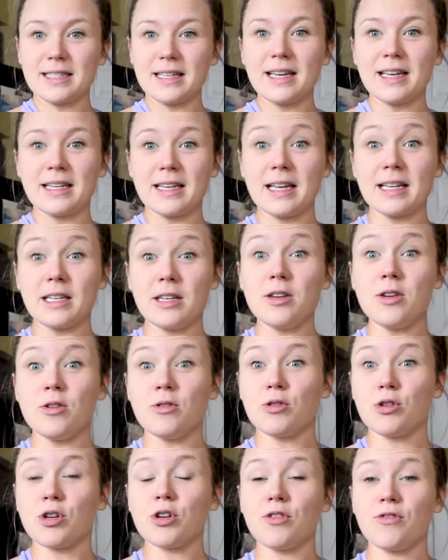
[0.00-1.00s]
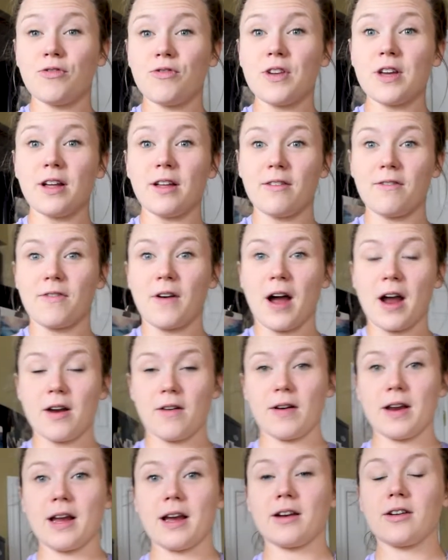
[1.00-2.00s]
you should feel it
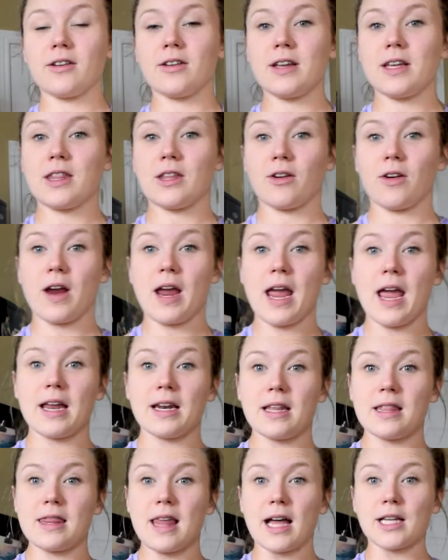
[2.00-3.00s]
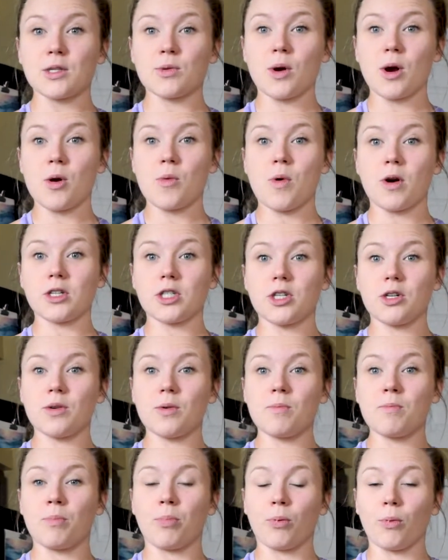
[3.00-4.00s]
firing underneath your hand, and that's where I want you
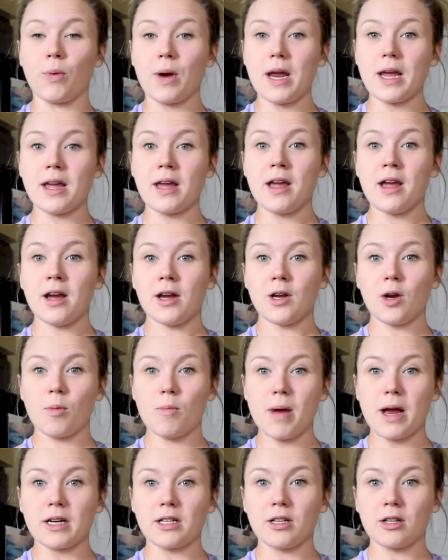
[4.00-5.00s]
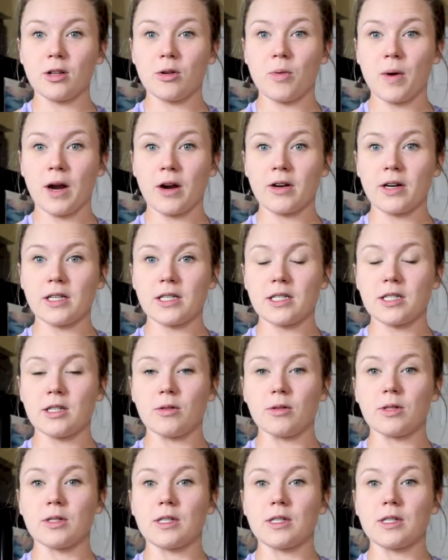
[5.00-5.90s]
to bring your mental awareness to.